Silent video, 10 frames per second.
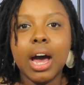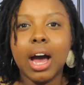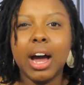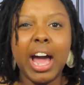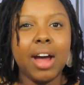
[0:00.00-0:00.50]

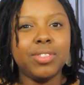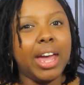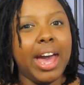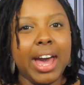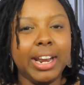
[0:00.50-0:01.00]
I have
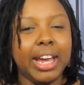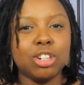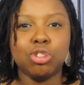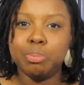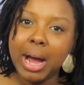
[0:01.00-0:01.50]
to add
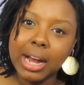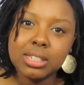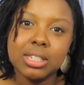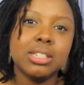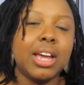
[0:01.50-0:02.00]
extra
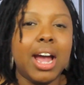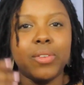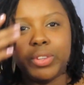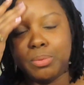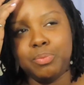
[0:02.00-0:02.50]
boxes. I
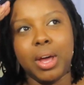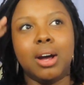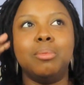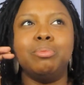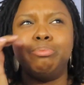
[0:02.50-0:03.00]
have to
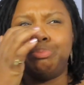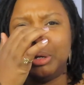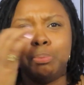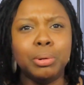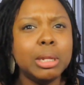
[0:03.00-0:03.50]

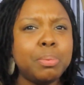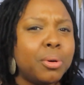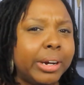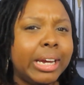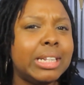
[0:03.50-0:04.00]
put bullet
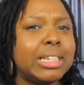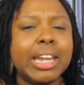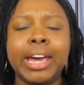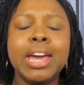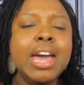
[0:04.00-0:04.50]
points, and
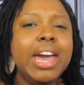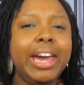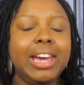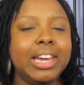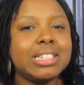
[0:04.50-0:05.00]
like,
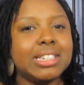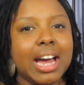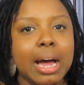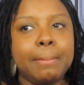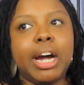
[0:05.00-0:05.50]
it's
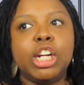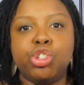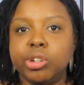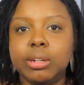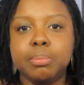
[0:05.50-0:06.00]
not my
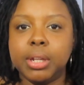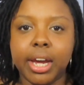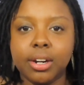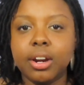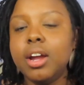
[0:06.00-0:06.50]
dream
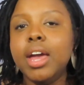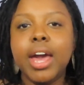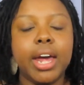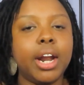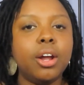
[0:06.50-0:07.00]
planner.
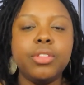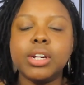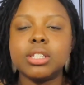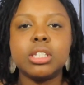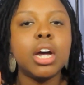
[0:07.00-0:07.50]
And I know
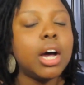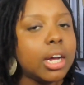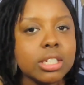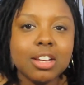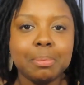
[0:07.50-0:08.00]
there's
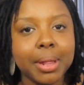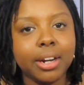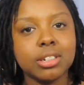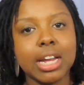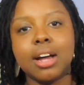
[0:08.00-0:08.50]
tons of
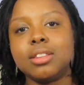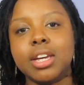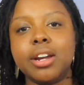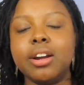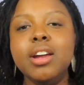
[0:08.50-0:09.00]
planners out
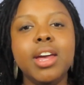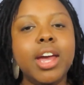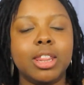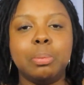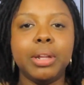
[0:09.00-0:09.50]
there
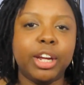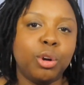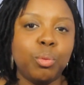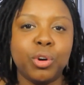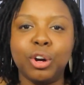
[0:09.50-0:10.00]
in the
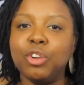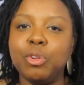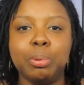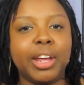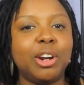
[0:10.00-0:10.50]
planner world
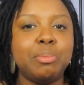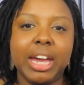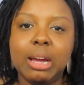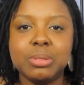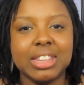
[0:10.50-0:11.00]
for planner
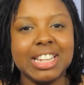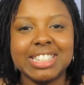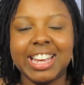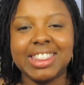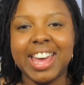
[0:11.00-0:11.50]
babes and things
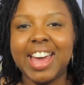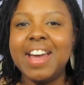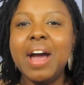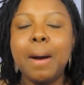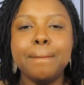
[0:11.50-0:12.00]
like
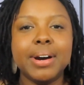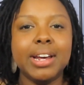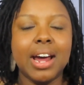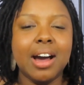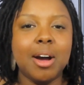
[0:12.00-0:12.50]
that, but